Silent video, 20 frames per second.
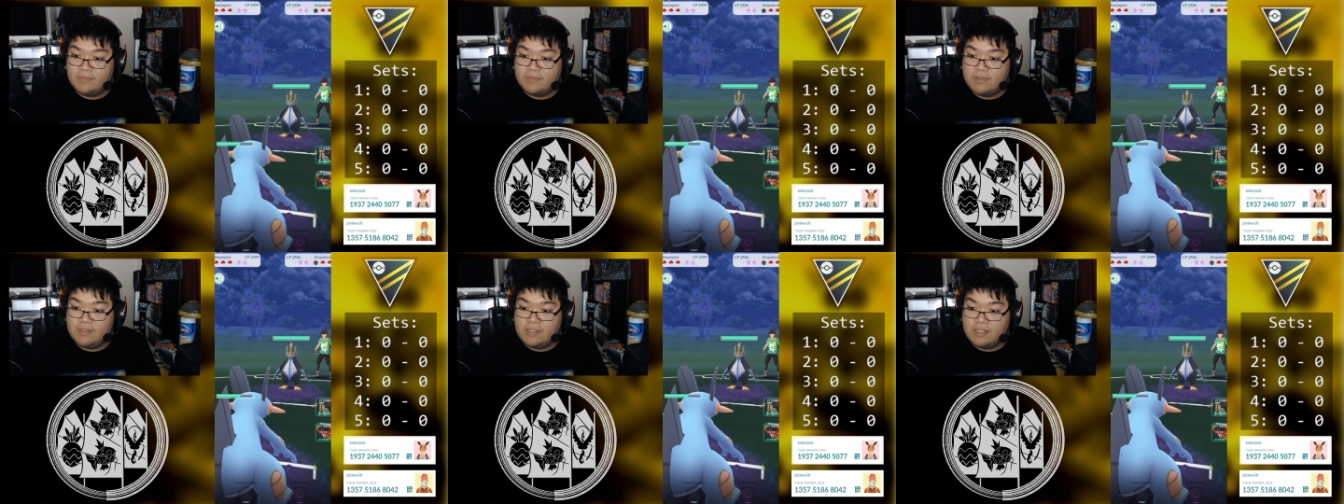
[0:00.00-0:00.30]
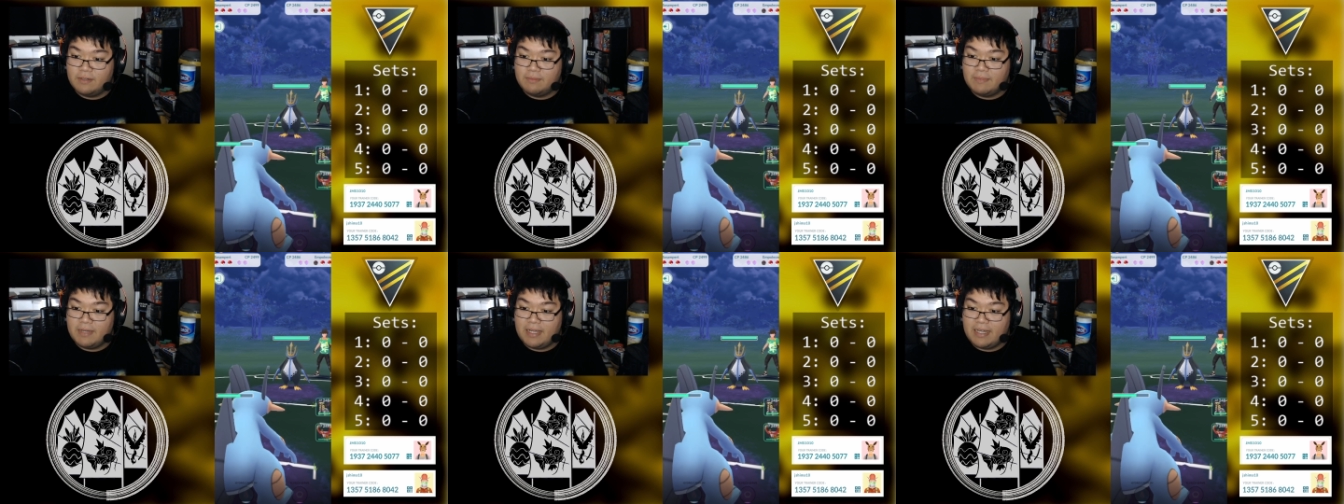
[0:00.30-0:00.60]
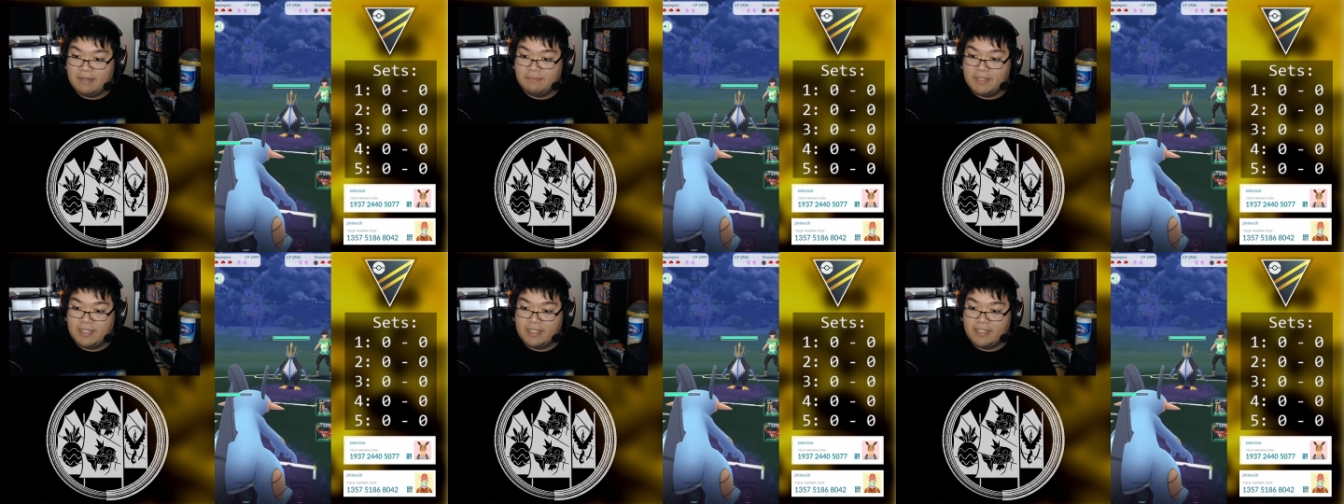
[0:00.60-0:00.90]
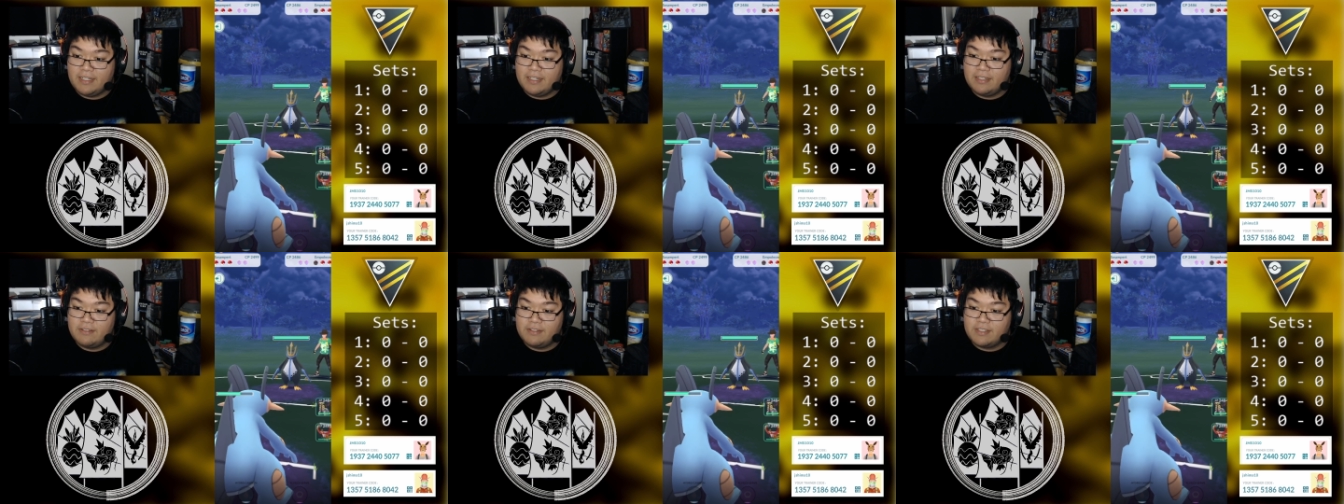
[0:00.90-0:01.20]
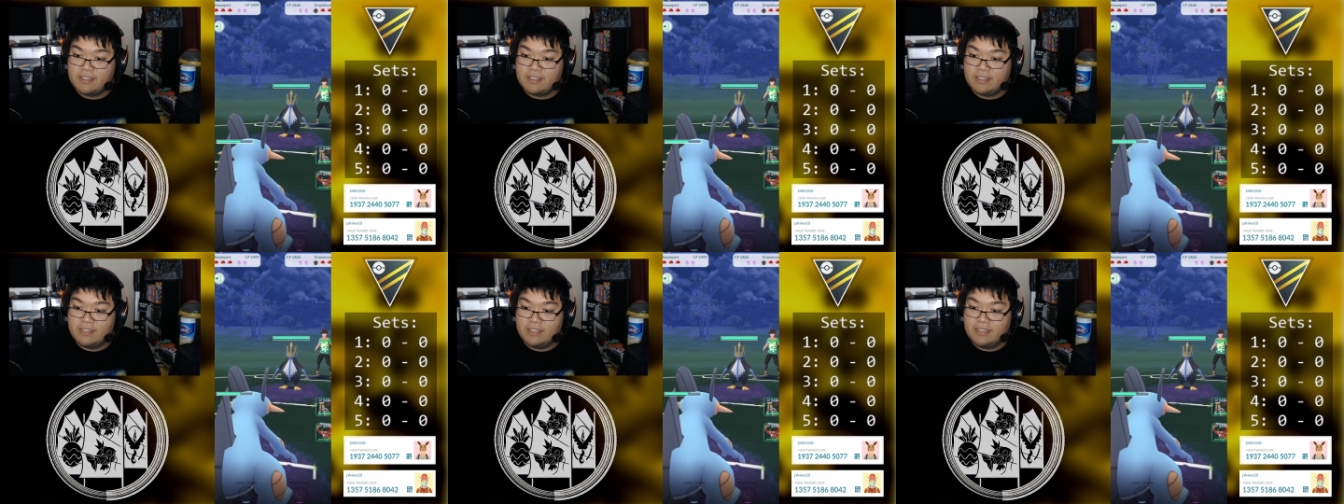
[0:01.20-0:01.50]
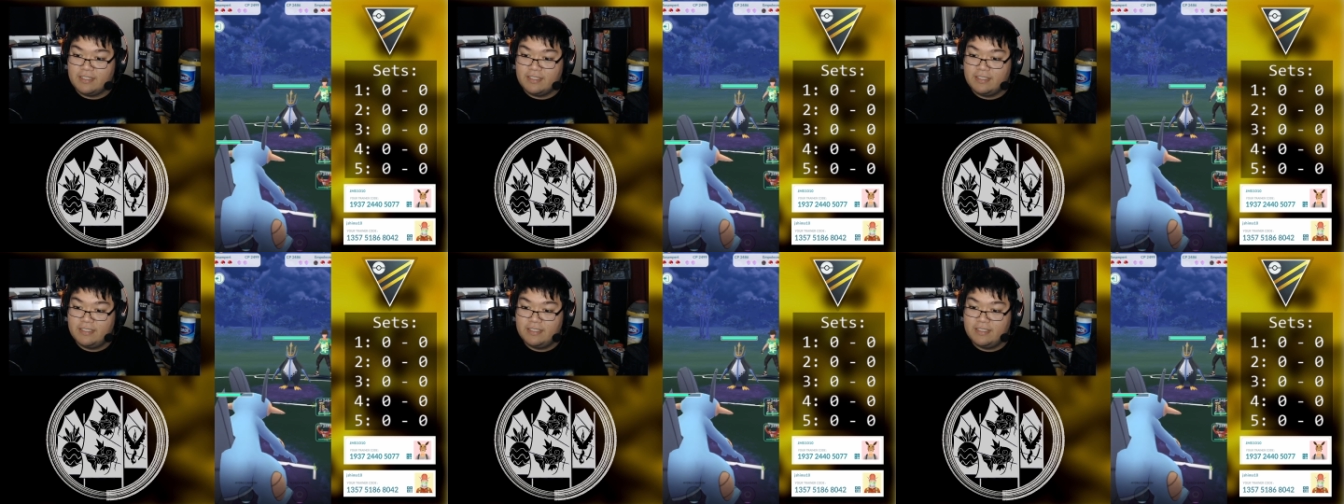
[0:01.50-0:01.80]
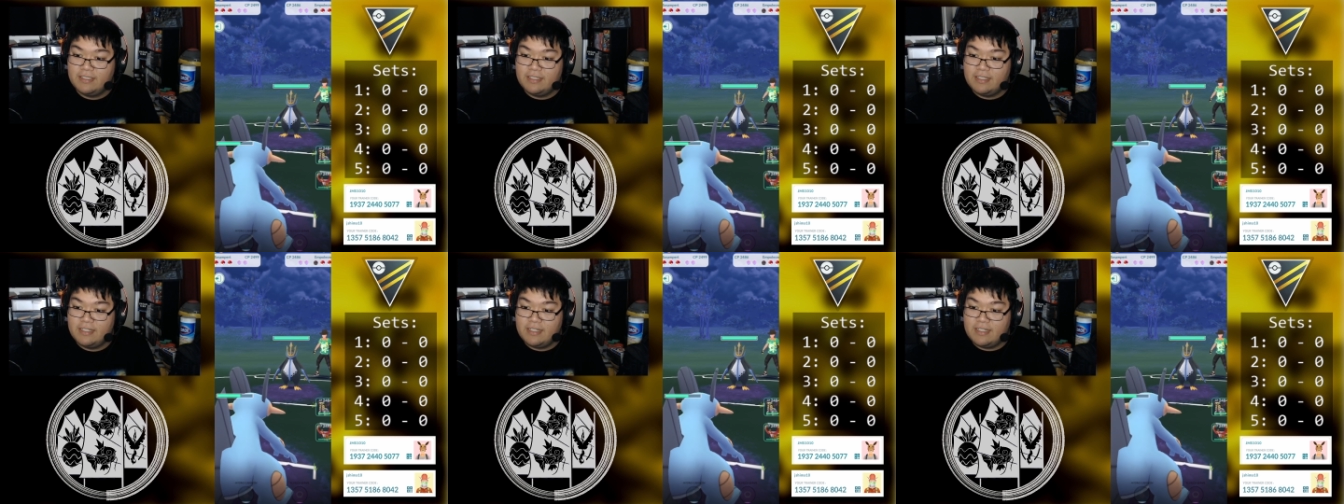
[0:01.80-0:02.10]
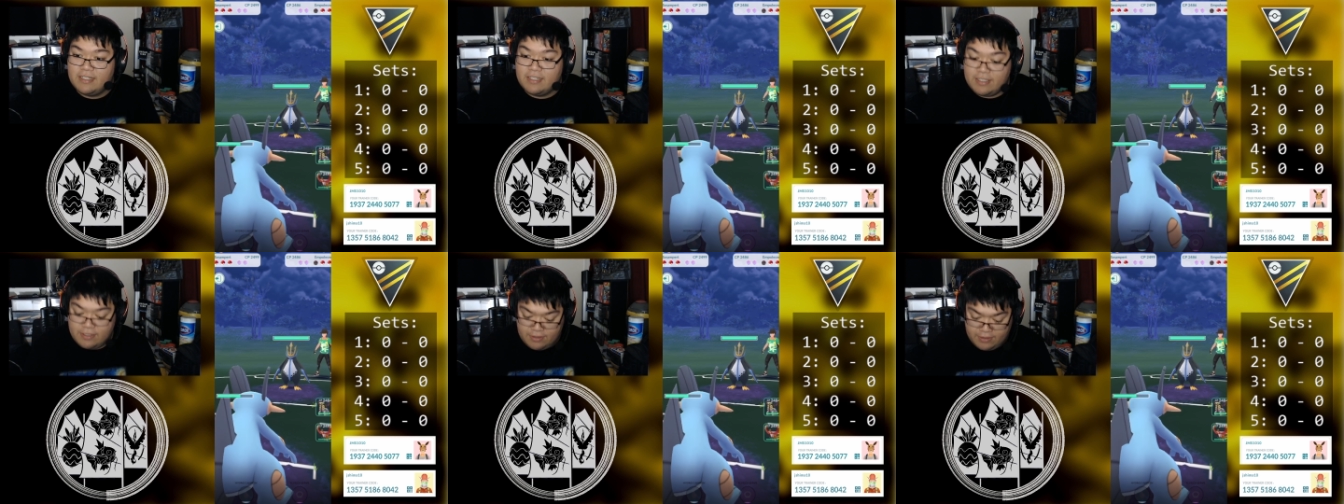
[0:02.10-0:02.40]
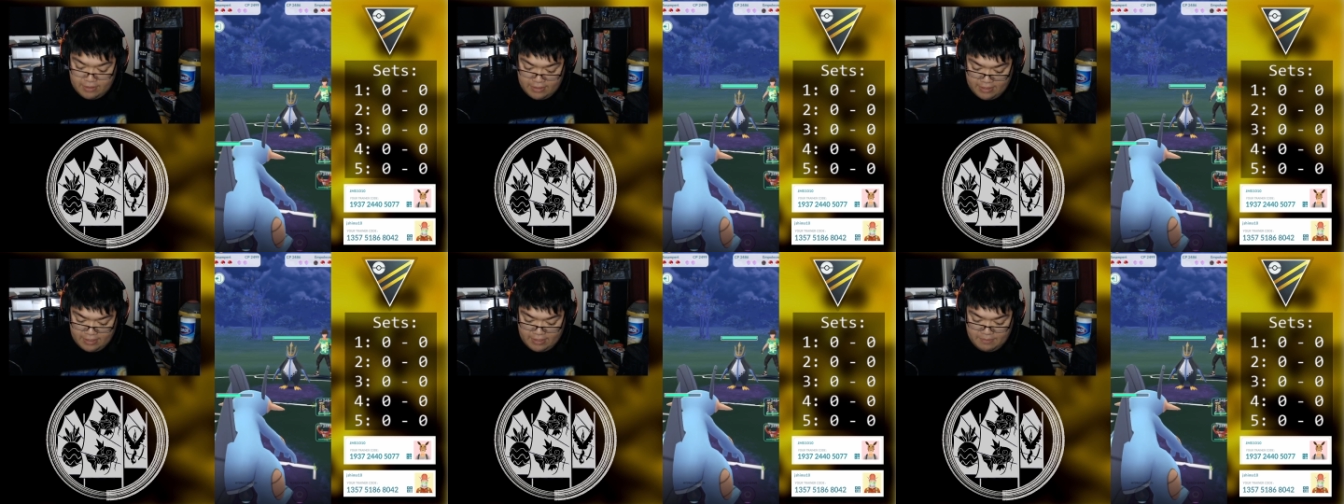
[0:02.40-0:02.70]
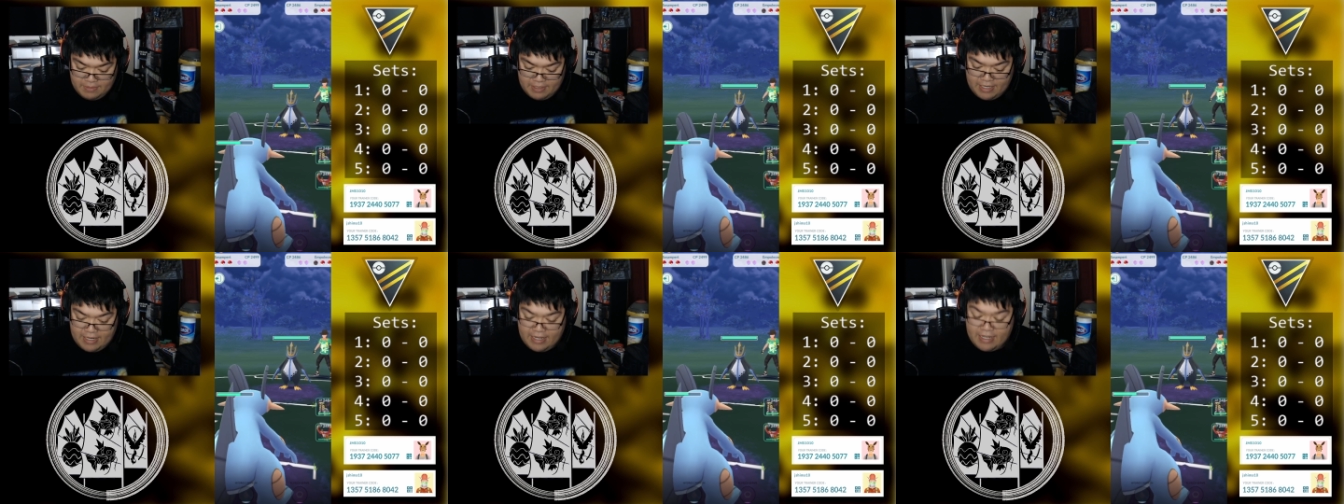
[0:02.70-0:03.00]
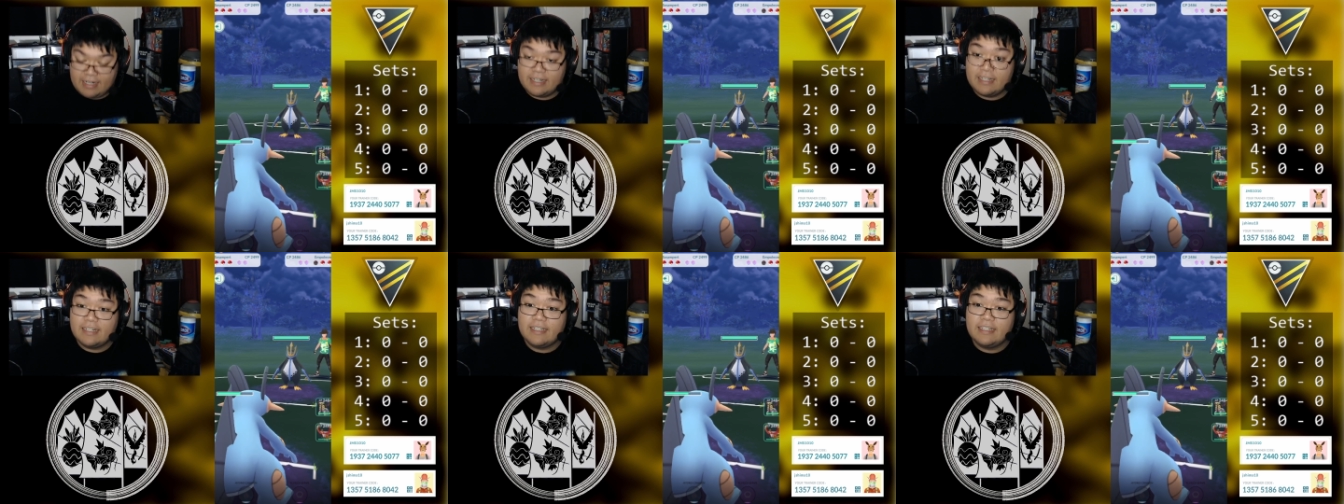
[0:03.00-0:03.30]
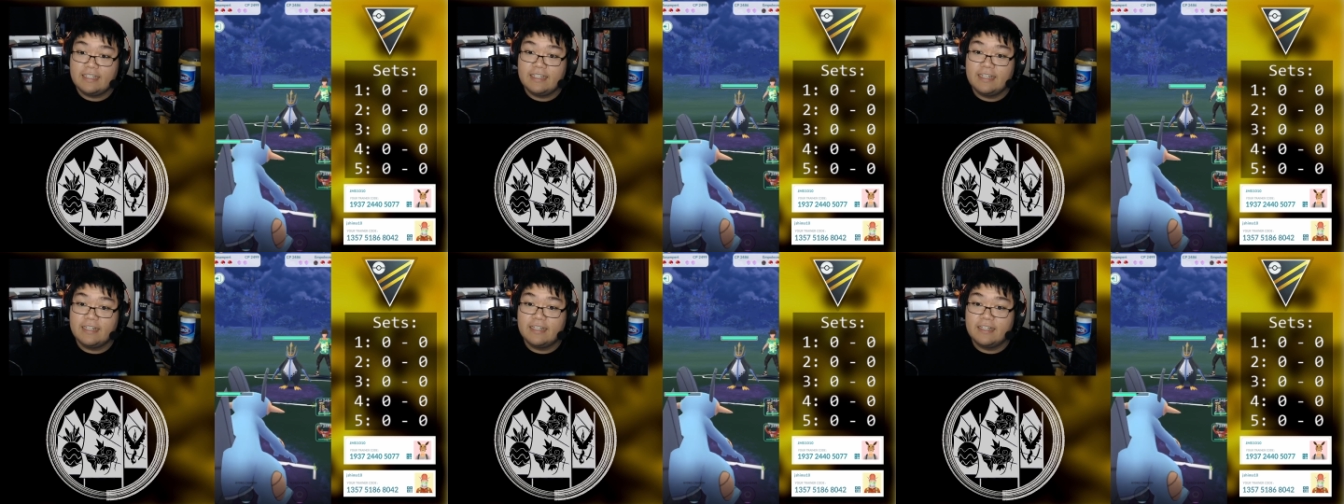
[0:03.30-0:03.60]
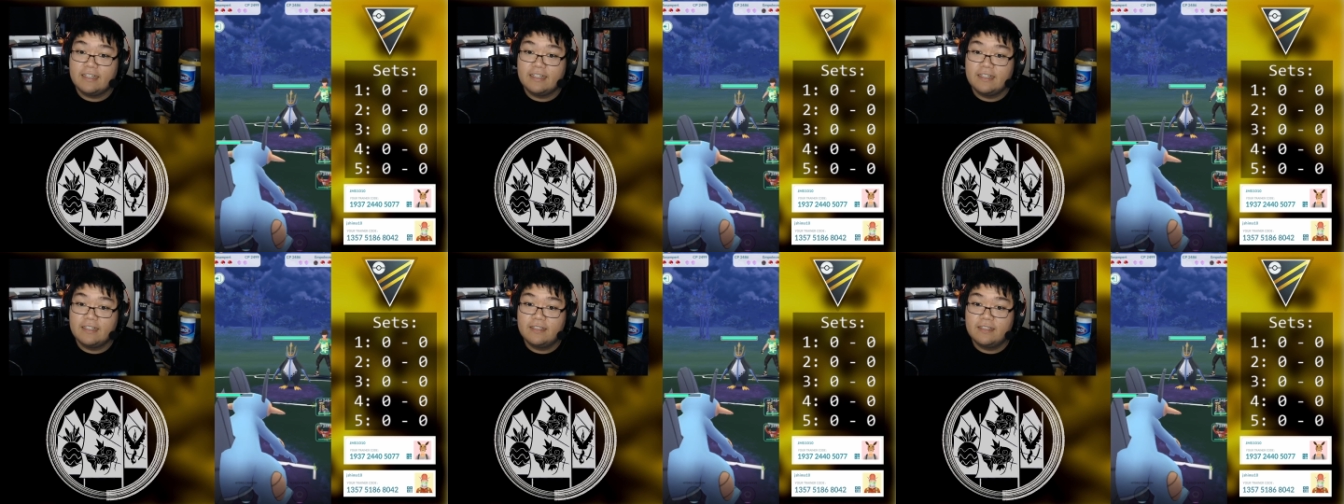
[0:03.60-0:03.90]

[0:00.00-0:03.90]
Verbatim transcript: don't mind me, just gonna do a little bit of editing here.